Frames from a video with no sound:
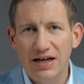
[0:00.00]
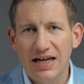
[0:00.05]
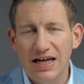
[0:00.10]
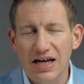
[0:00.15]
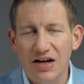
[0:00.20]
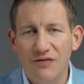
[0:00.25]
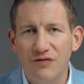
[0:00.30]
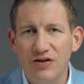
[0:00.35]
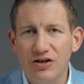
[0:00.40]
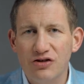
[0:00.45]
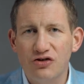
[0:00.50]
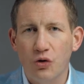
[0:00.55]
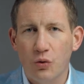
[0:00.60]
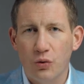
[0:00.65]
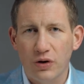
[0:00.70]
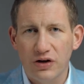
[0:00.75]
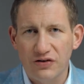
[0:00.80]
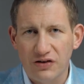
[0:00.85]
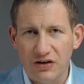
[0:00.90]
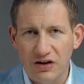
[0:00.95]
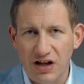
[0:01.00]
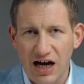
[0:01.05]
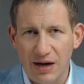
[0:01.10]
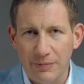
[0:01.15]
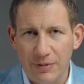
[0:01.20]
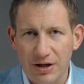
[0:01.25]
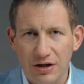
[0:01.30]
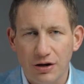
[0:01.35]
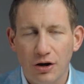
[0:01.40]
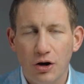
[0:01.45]
Inventory's
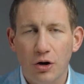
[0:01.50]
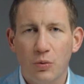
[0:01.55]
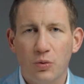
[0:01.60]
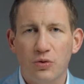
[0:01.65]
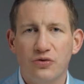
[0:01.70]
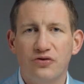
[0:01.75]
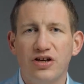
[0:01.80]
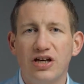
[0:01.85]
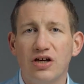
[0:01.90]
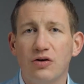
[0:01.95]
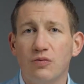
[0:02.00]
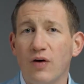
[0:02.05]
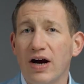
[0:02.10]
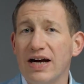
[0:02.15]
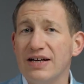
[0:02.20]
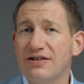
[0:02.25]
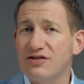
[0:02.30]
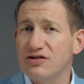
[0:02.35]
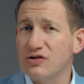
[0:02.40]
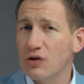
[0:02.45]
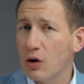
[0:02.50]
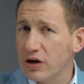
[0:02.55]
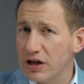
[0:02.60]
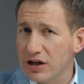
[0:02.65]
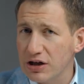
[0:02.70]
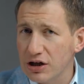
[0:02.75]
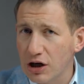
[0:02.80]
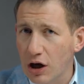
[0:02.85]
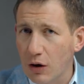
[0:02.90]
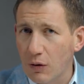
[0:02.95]
climbing. We're seeing rates
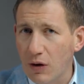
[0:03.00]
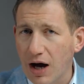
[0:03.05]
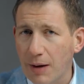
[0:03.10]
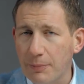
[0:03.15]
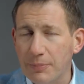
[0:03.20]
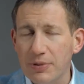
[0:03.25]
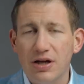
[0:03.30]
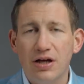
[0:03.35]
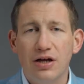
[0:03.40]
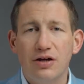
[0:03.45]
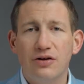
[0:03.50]
starting to go up.